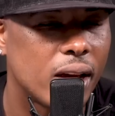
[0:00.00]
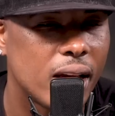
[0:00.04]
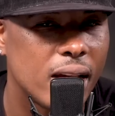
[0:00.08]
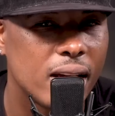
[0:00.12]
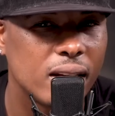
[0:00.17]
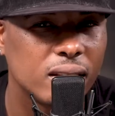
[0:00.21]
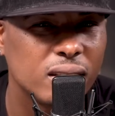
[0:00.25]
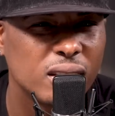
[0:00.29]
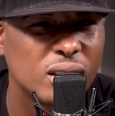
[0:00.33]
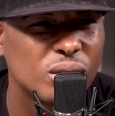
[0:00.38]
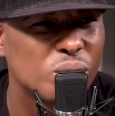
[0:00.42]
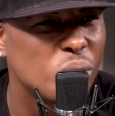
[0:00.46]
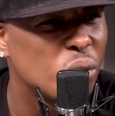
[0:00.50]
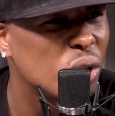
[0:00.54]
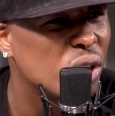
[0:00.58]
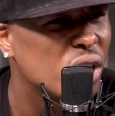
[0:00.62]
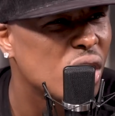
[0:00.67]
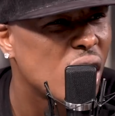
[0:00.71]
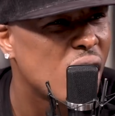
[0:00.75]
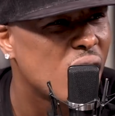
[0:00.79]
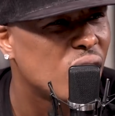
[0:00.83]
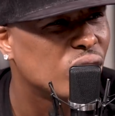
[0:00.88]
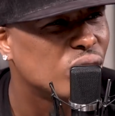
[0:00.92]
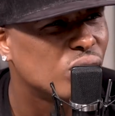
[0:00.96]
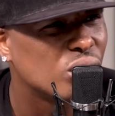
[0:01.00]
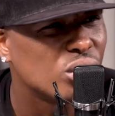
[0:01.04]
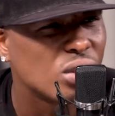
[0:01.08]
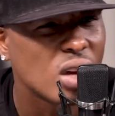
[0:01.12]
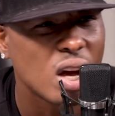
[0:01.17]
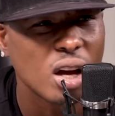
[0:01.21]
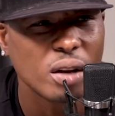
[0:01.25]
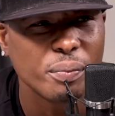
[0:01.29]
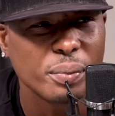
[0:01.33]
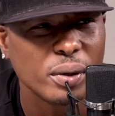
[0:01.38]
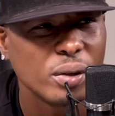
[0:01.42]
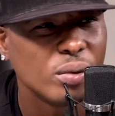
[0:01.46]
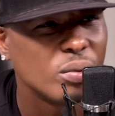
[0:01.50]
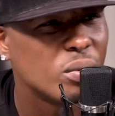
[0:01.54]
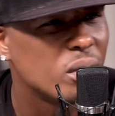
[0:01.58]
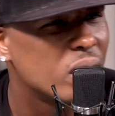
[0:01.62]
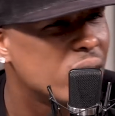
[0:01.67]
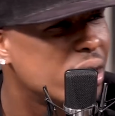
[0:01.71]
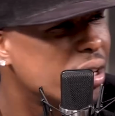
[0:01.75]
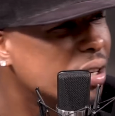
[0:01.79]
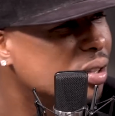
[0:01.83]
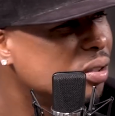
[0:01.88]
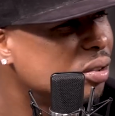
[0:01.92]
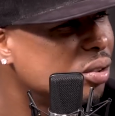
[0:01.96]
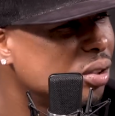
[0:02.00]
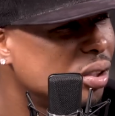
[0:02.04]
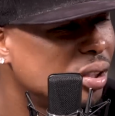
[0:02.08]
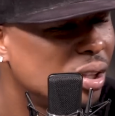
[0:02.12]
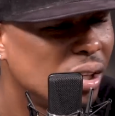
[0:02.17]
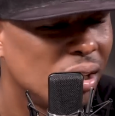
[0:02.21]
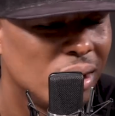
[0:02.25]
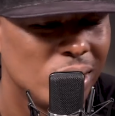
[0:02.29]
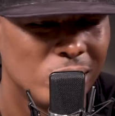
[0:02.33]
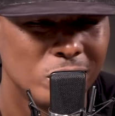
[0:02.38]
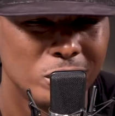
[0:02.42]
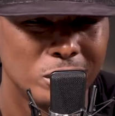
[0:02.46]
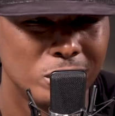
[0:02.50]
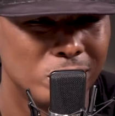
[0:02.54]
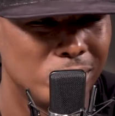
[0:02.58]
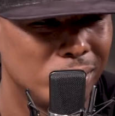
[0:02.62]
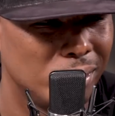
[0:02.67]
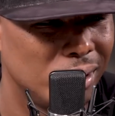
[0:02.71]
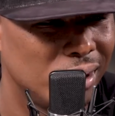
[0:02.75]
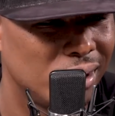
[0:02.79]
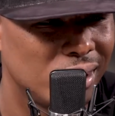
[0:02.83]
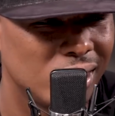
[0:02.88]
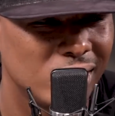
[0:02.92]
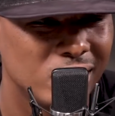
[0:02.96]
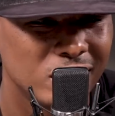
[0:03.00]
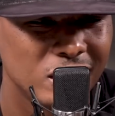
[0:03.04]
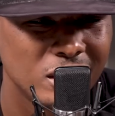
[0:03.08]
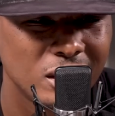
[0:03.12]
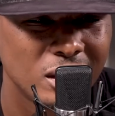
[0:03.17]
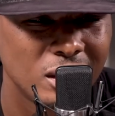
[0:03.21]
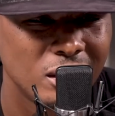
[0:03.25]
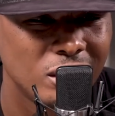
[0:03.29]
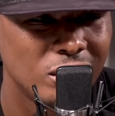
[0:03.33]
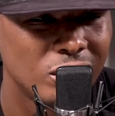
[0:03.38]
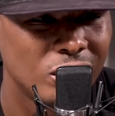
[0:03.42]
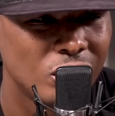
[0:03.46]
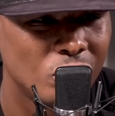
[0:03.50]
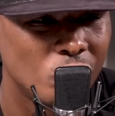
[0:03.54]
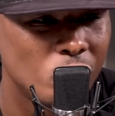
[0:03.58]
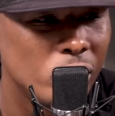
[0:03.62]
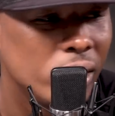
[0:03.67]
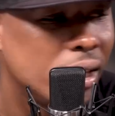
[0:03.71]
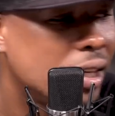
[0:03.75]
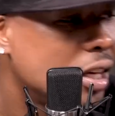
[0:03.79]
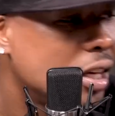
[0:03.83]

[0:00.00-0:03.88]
ask us, what do y'all do? Y'all be running and doing. We sitting there, we